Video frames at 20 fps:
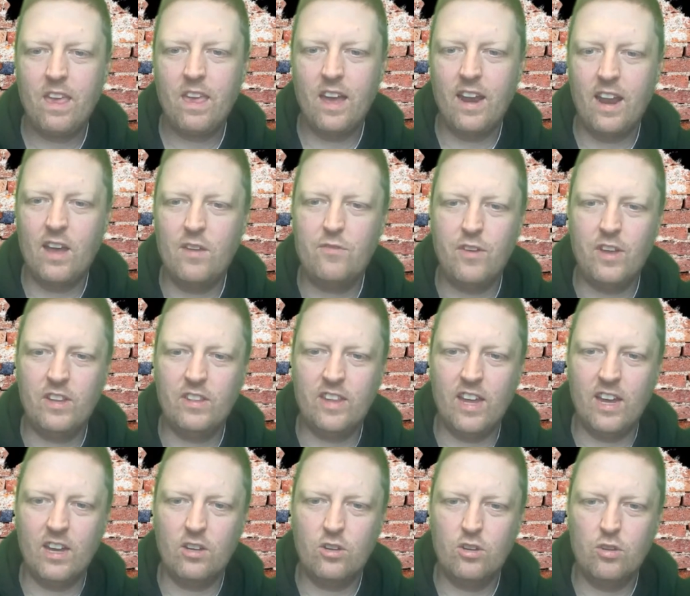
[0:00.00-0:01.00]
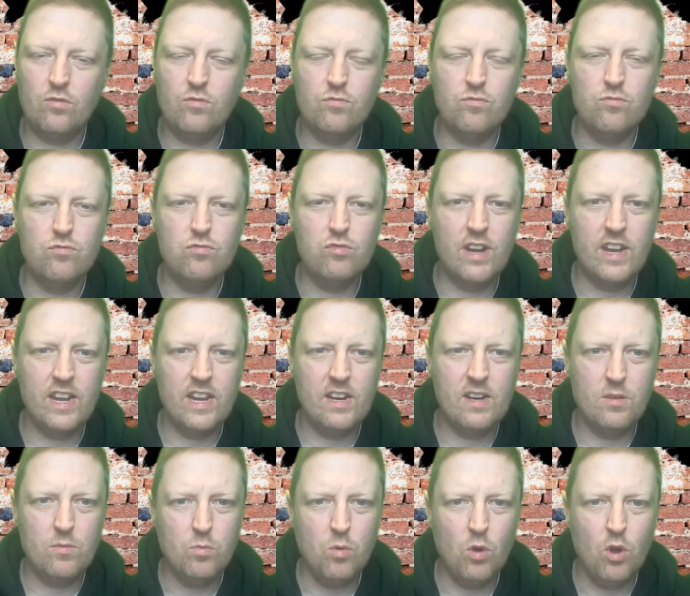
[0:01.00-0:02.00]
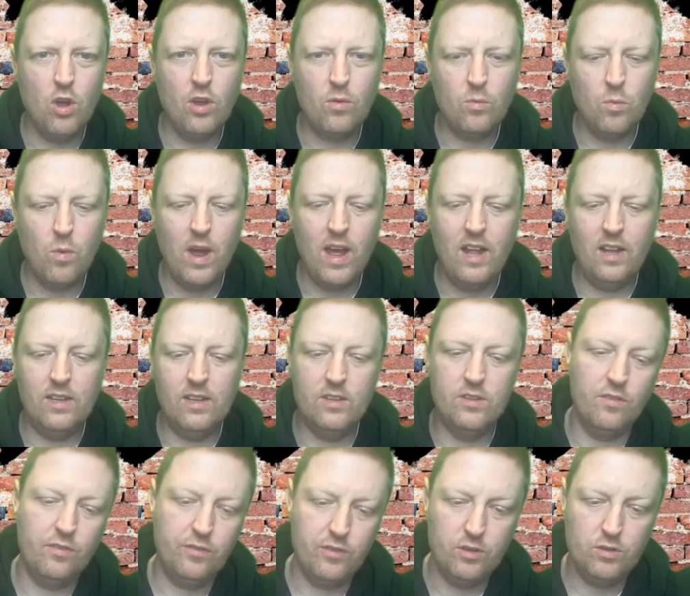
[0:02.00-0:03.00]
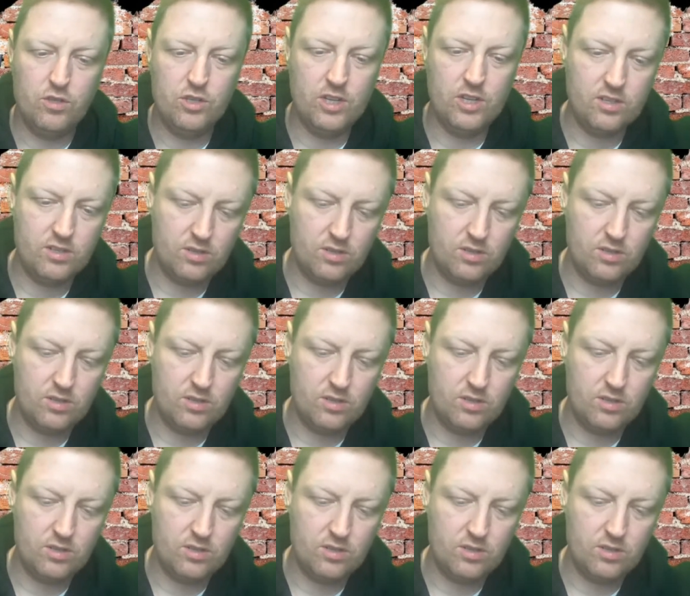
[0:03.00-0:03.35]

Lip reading: I think that could really work well in the future.